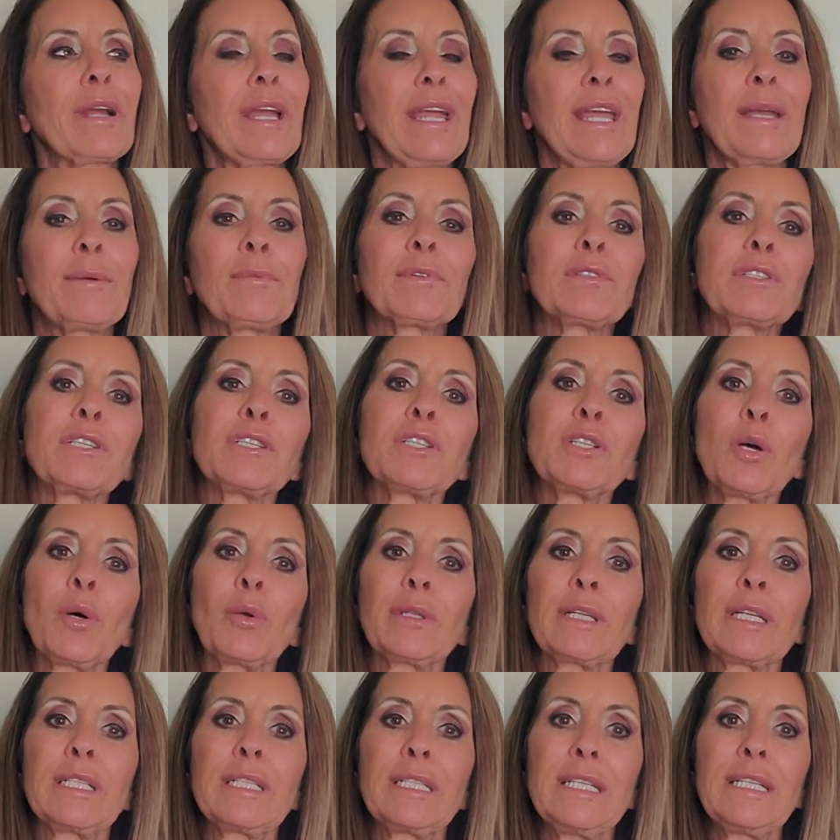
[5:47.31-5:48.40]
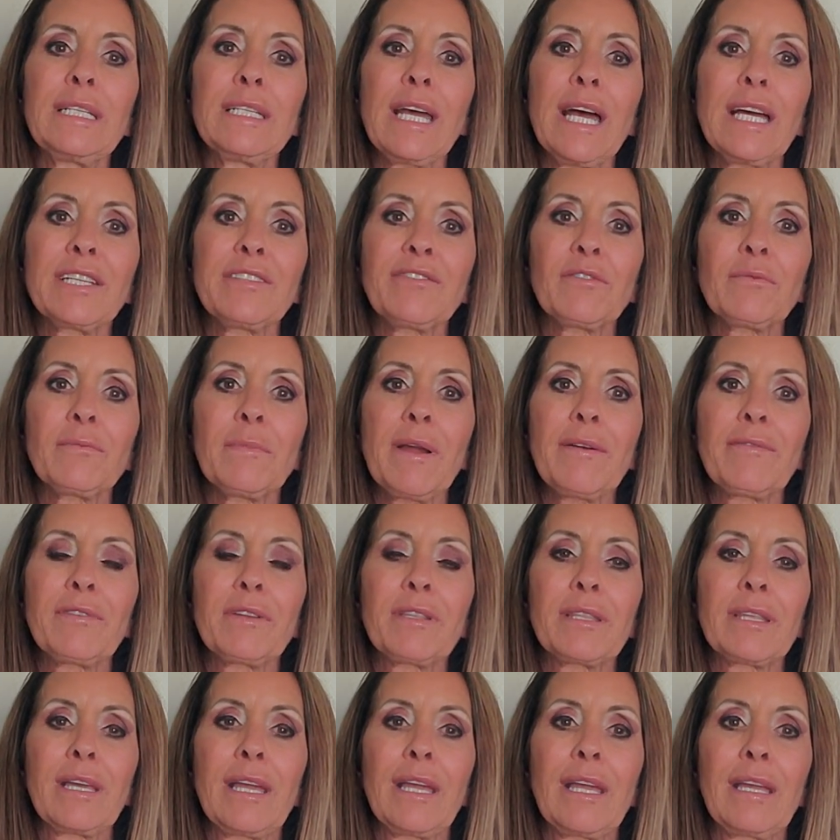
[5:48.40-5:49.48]
able to totally detach from
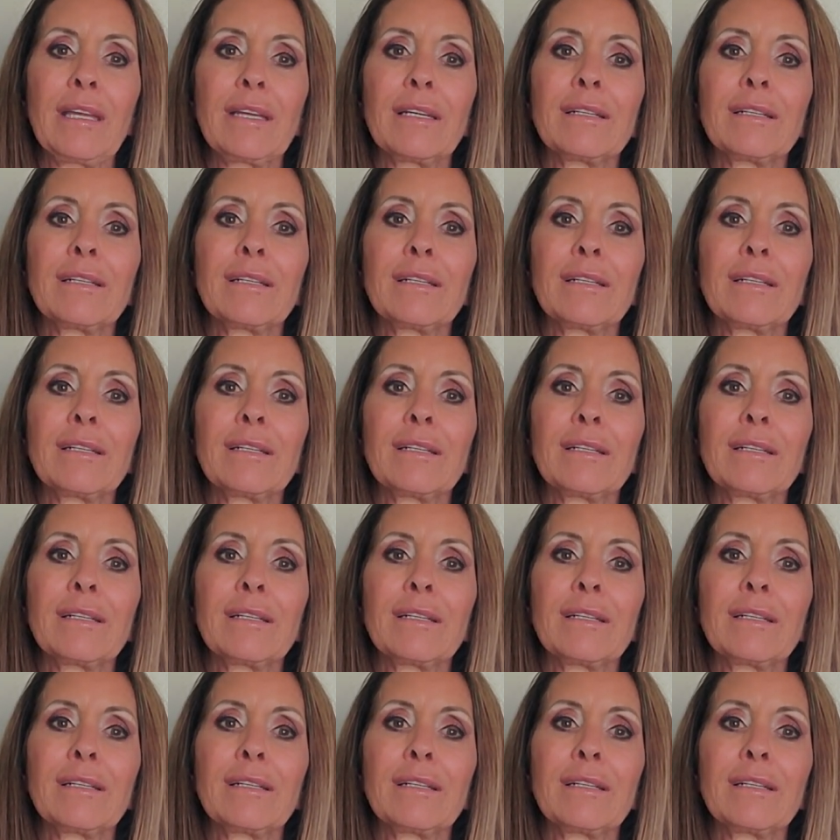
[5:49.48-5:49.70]
everything,